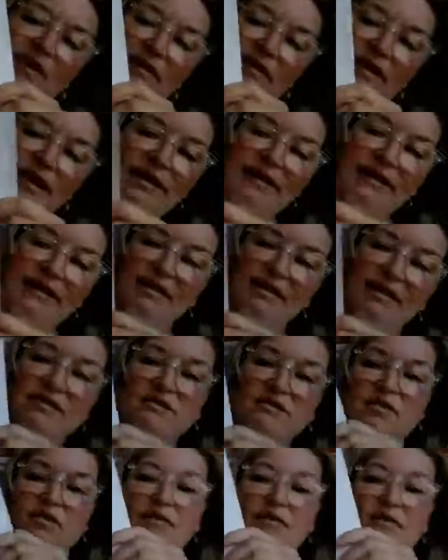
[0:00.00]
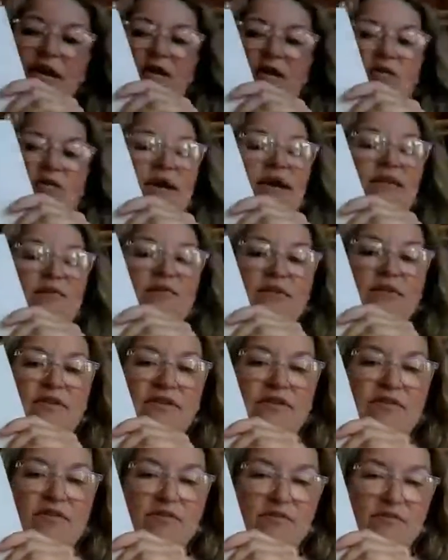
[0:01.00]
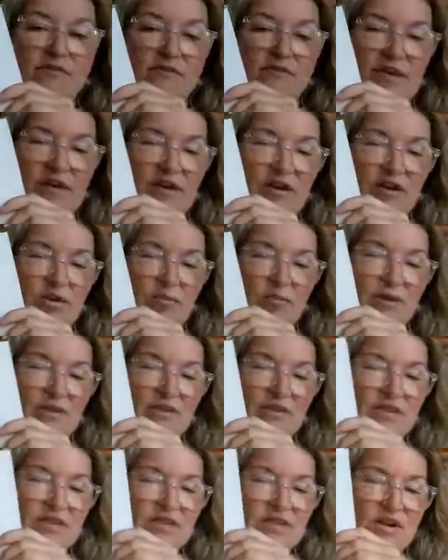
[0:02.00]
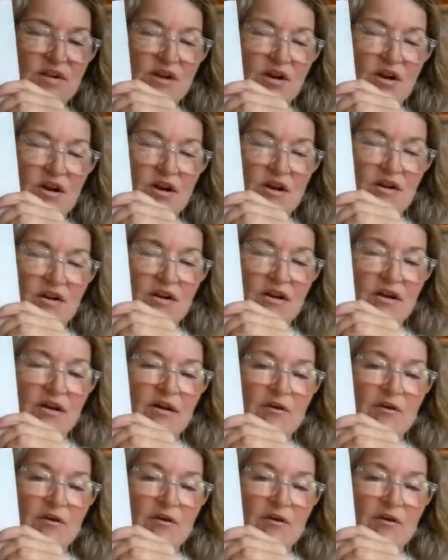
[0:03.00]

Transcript: lighting is all that great for this video, but these are